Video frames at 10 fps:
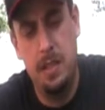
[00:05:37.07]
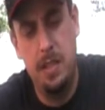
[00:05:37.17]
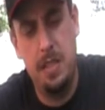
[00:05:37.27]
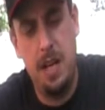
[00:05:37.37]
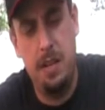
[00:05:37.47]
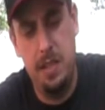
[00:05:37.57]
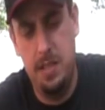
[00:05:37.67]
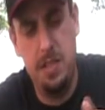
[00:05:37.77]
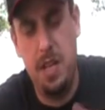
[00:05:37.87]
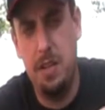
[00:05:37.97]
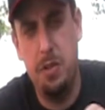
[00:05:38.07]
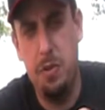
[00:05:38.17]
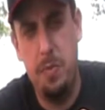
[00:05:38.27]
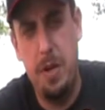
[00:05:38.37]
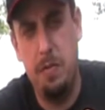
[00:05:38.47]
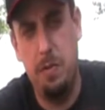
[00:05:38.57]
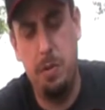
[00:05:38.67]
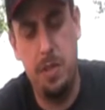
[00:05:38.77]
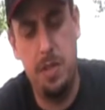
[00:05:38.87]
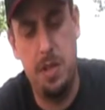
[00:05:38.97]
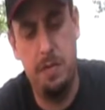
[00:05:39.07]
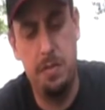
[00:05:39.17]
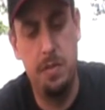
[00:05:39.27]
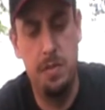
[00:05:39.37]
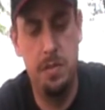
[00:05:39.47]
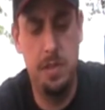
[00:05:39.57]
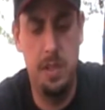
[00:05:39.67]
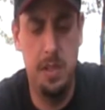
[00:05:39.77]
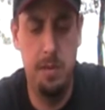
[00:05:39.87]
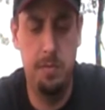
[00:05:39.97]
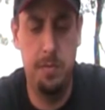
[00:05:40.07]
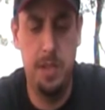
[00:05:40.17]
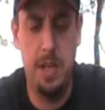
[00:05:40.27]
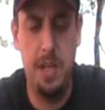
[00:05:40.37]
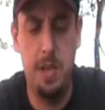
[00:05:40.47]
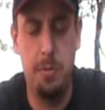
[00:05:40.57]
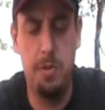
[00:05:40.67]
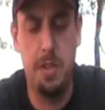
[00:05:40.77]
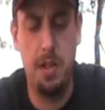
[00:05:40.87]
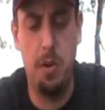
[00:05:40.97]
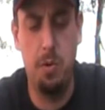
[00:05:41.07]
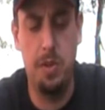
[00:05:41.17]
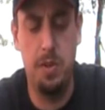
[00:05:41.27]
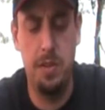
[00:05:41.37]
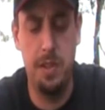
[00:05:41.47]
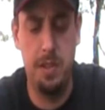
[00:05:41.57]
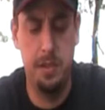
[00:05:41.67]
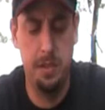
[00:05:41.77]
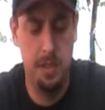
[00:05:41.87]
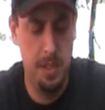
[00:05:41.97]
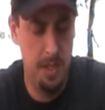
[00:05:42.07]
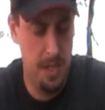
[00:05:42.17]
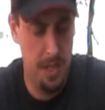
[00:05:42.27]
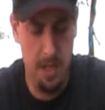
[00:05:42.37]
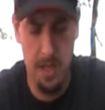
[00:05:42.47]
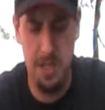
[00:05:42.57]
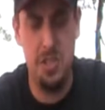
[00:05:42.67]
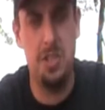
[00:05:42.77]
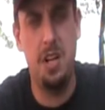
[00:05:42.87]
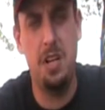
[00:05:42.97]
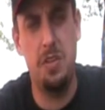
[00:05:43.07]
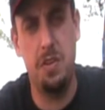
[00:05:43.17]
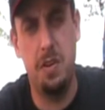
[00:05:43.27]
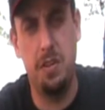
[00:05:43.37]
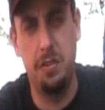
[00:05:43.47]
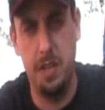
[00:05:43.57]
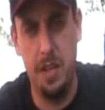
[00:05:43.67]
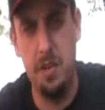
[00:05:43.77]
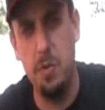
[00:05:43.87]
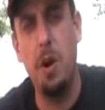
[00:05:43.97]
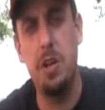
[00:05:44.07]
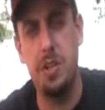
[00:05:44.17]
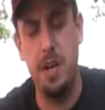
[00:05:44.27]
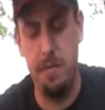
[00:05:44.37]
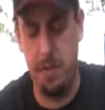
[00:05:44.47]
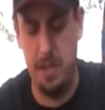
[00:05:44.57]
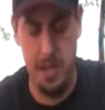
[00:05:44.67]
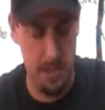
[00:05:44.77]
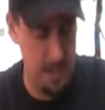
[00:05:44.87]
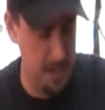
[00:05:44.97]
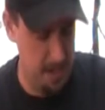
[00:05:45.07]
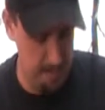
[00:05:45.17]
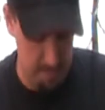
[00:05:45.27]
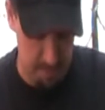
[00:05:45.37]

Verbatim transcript: it's got it's just like a duty belt for police officers. Um, you got keepers that'll hold it on there. Uh, it's just a lot strong. Yeah, you can wash it and everything. Um,